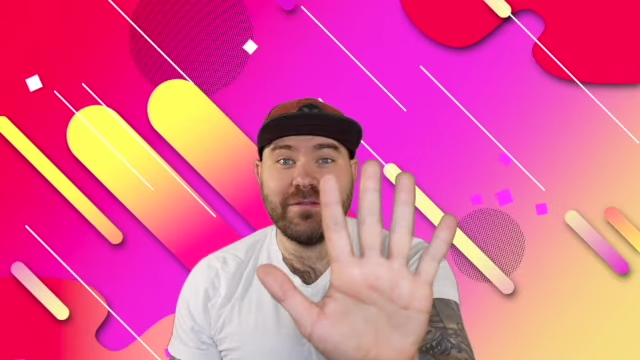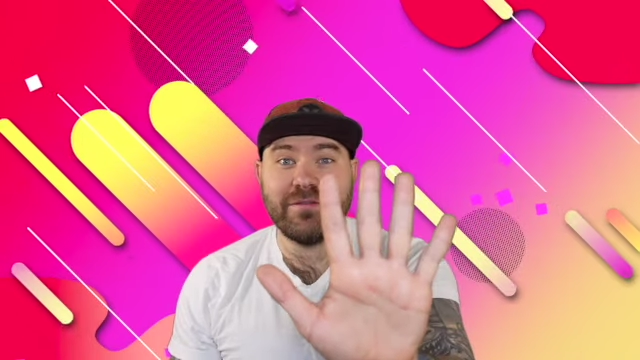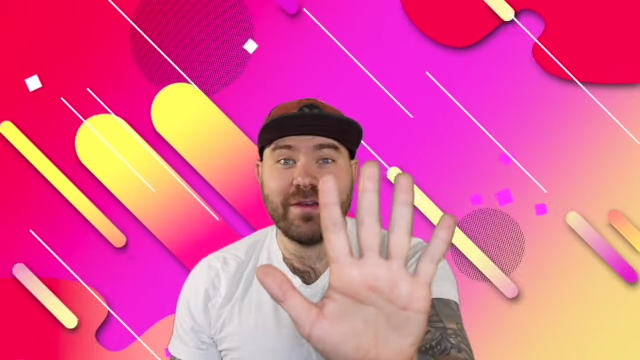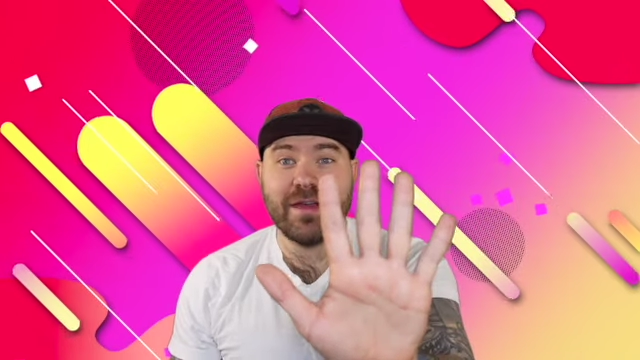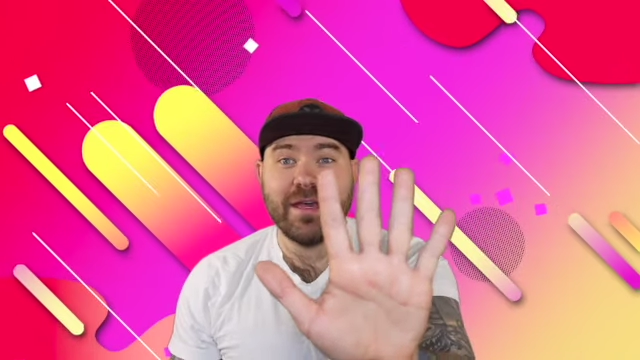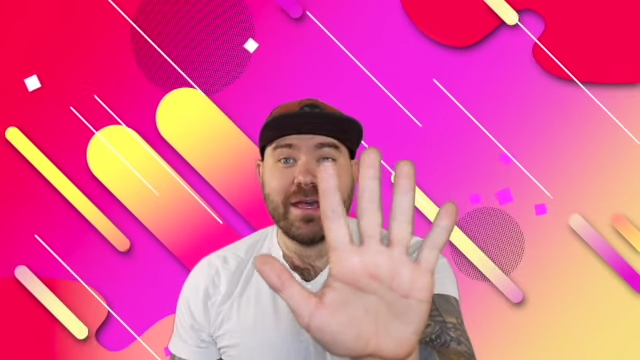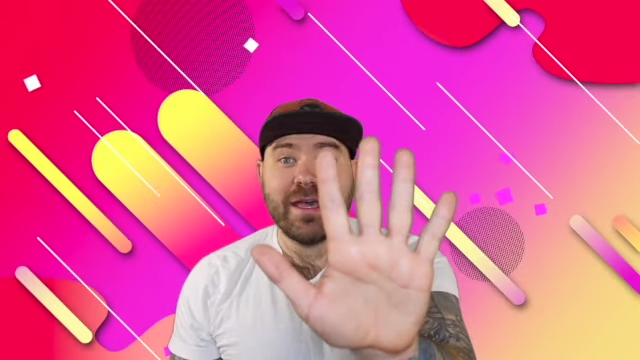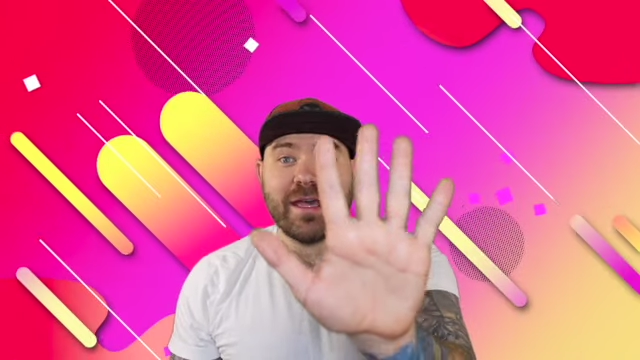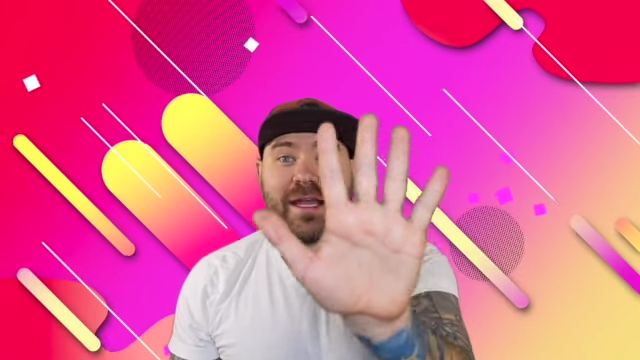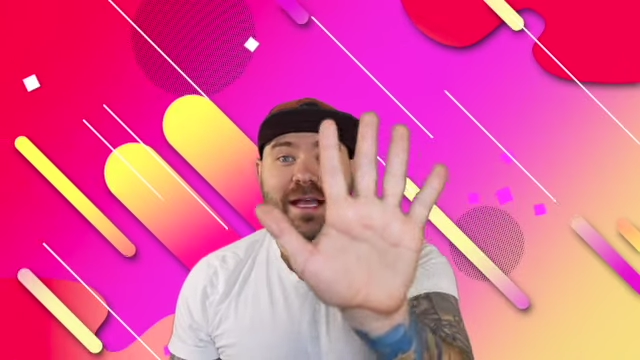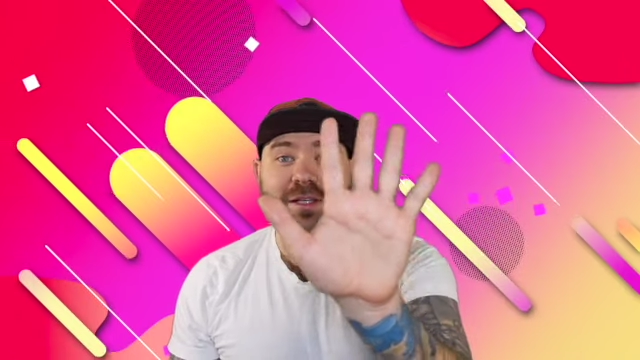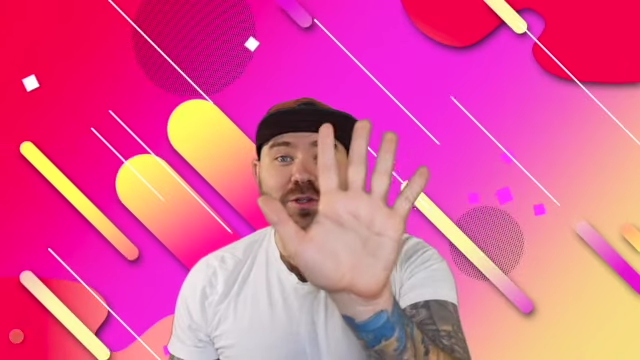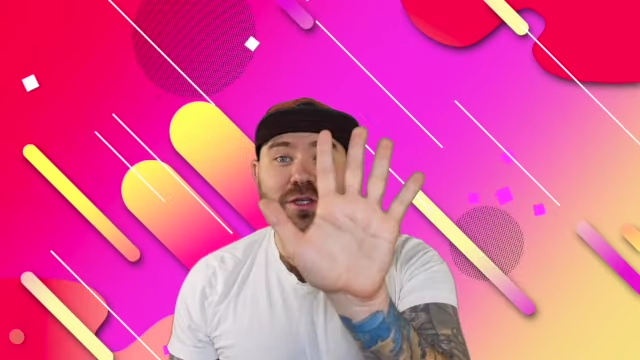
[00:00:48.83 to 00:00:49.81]
And
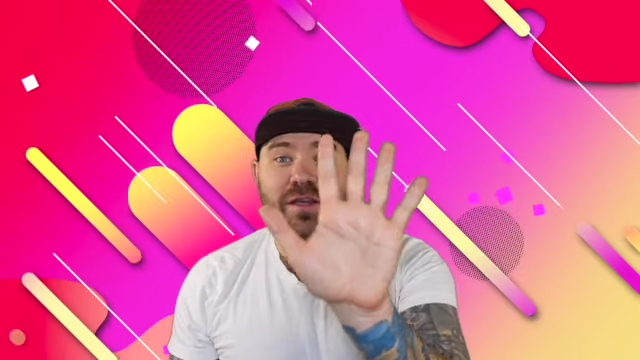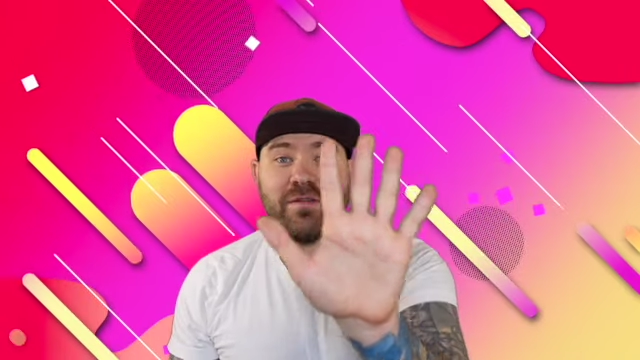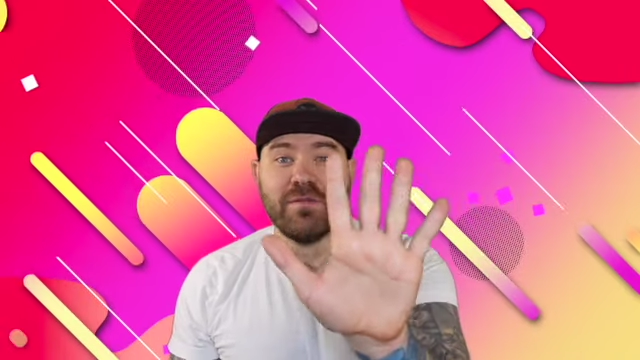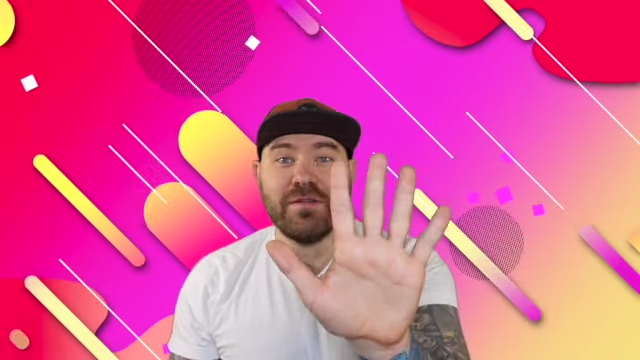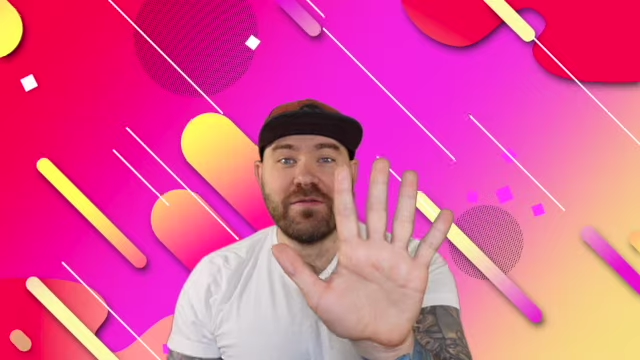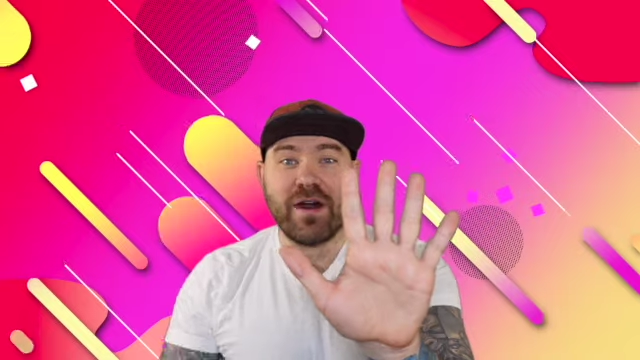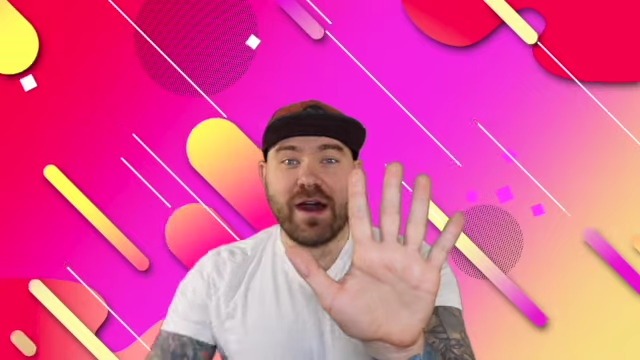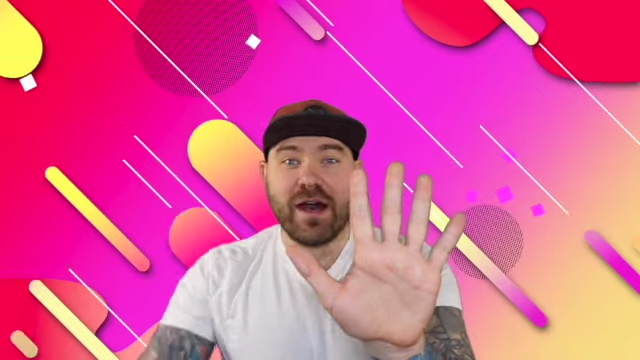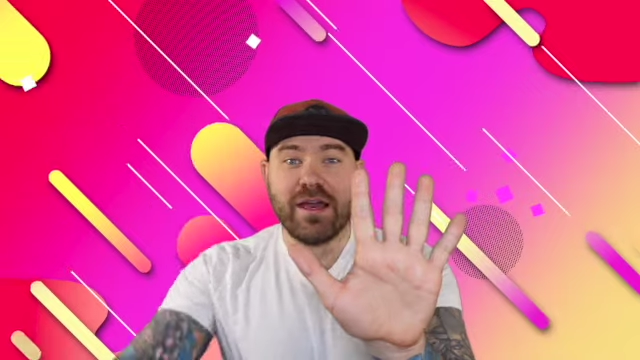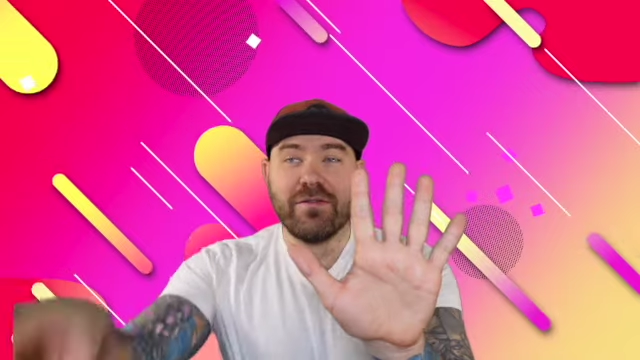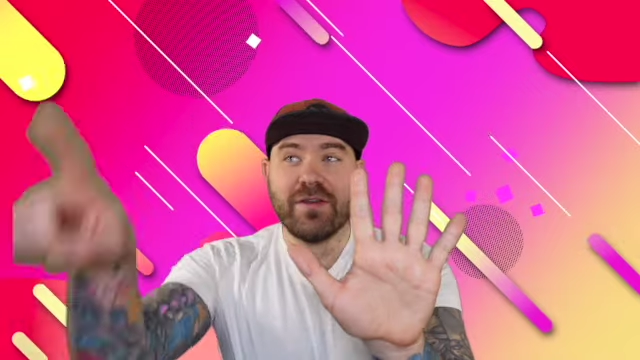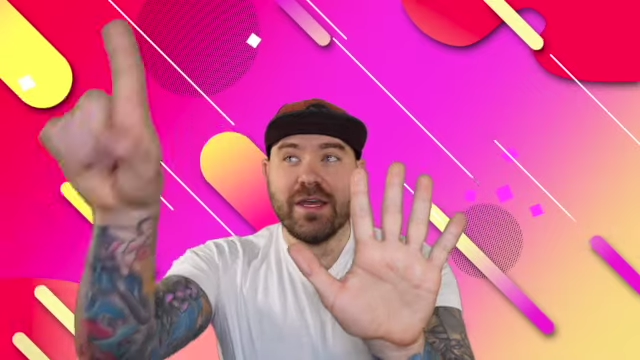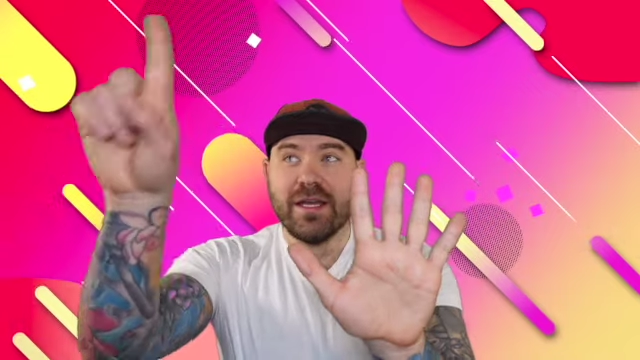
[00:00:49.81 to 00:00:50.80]
as you give me
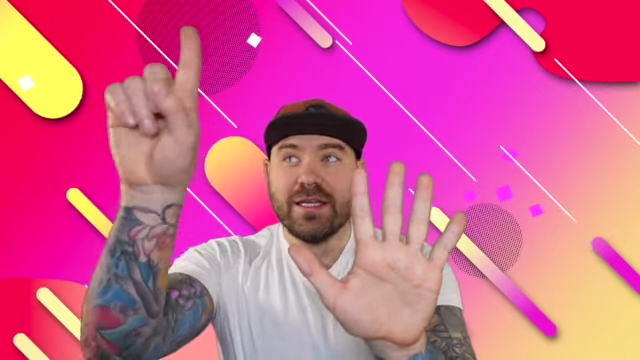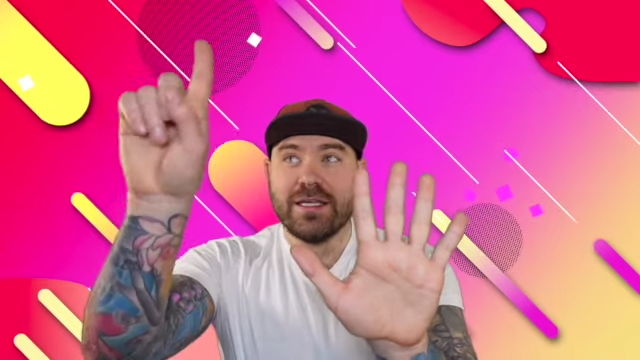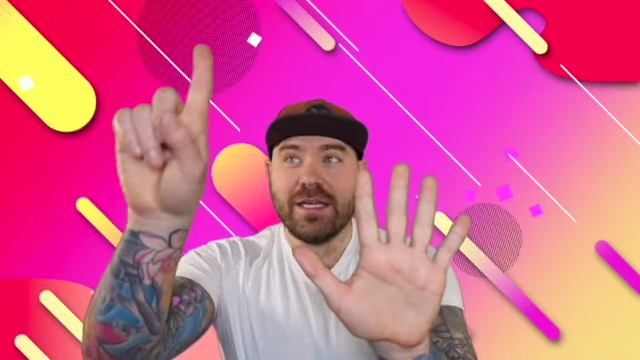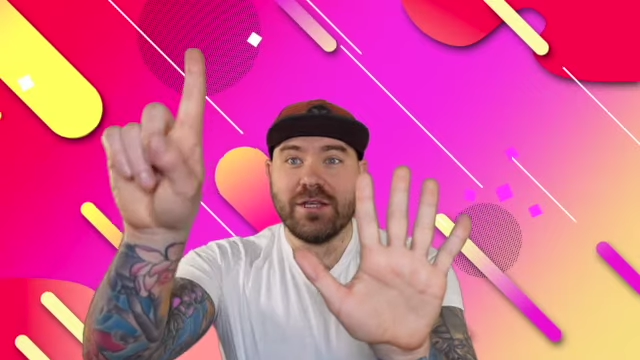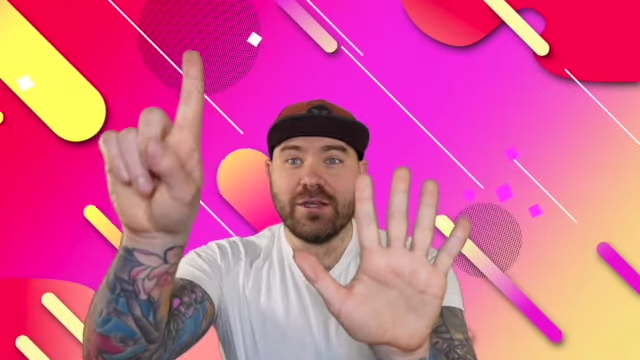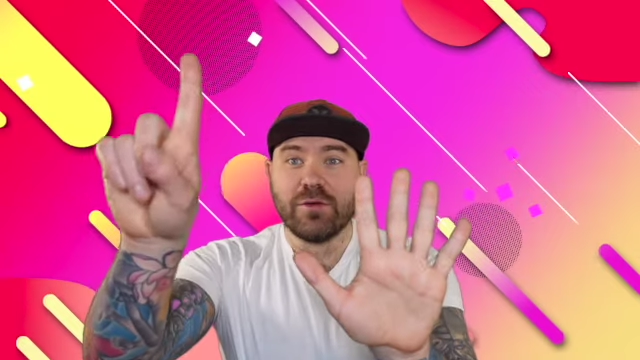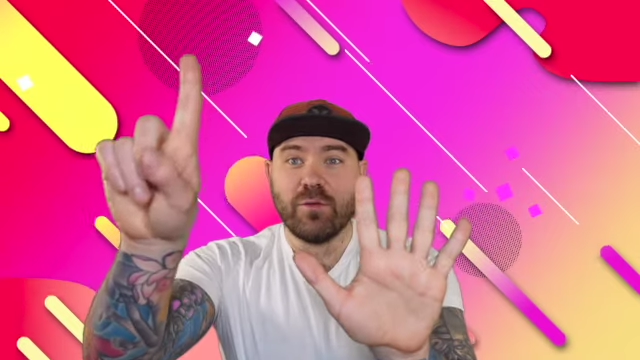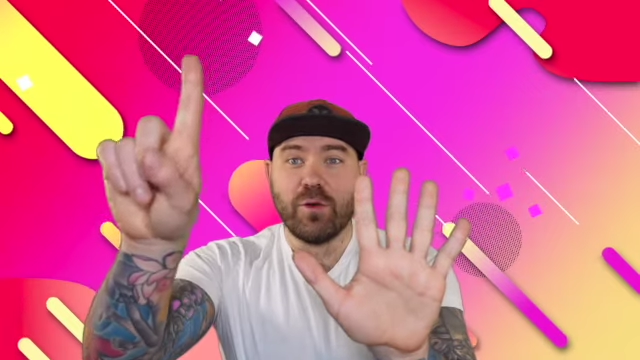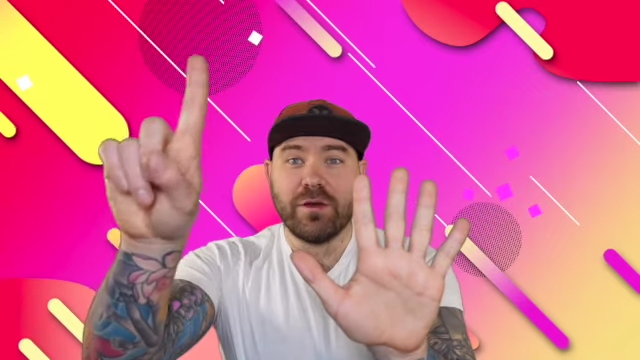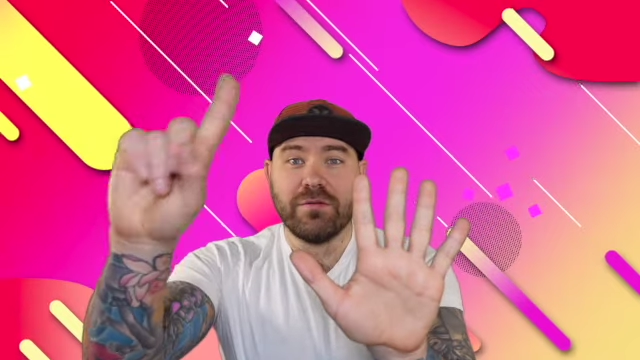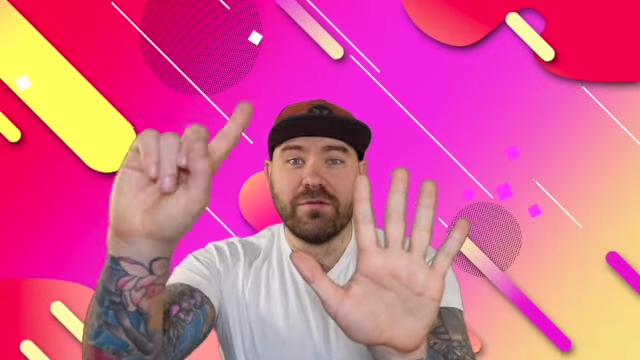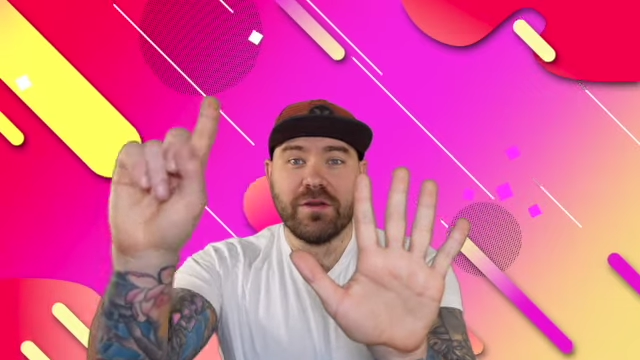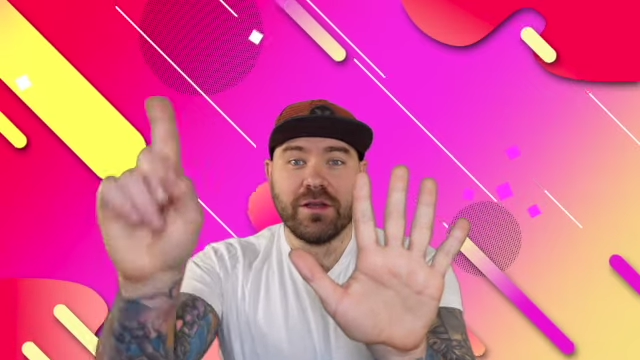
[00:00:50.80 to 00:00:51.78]
five, take your
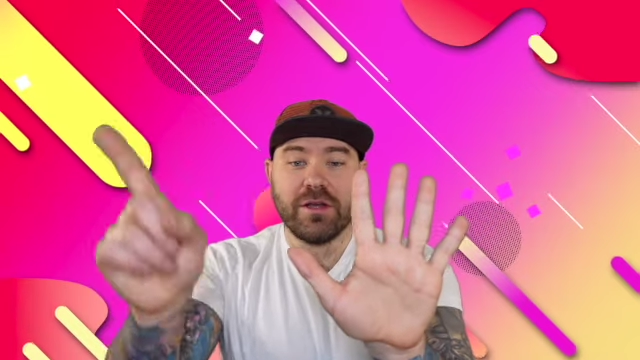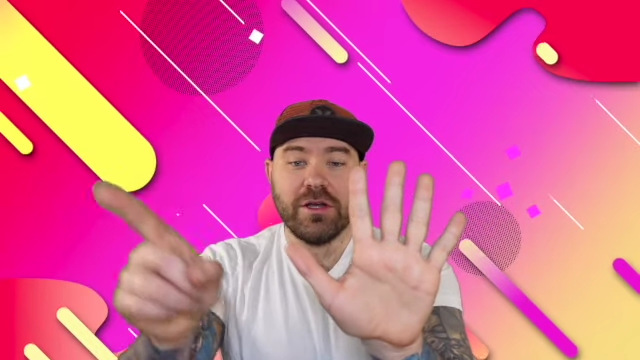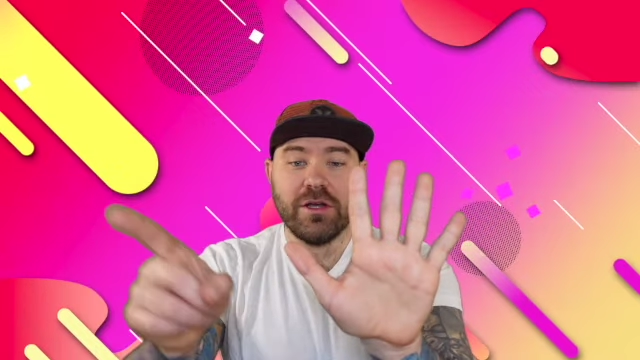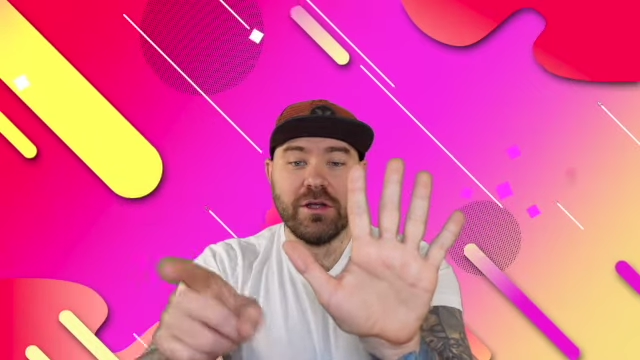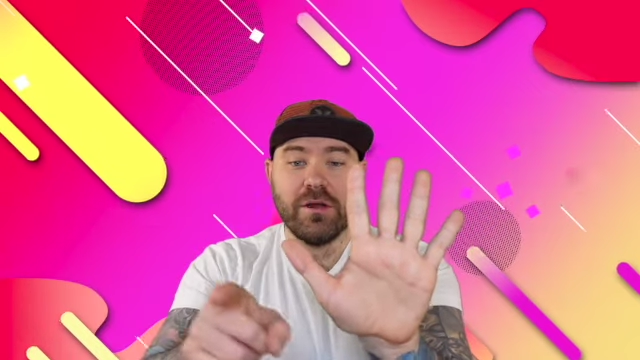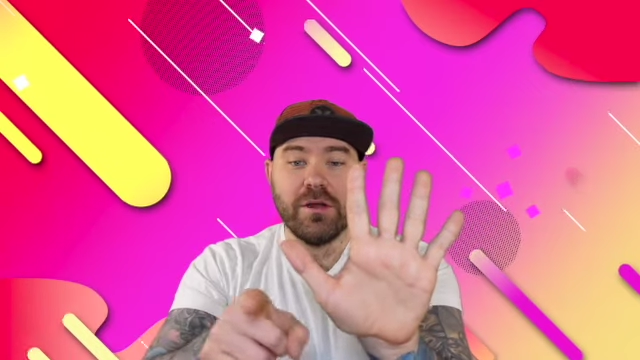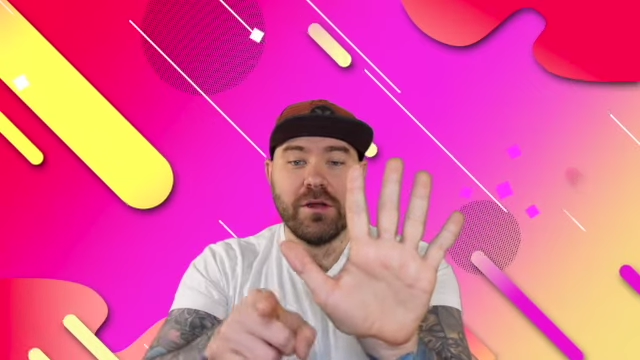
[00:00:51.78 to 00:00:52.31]
one finger,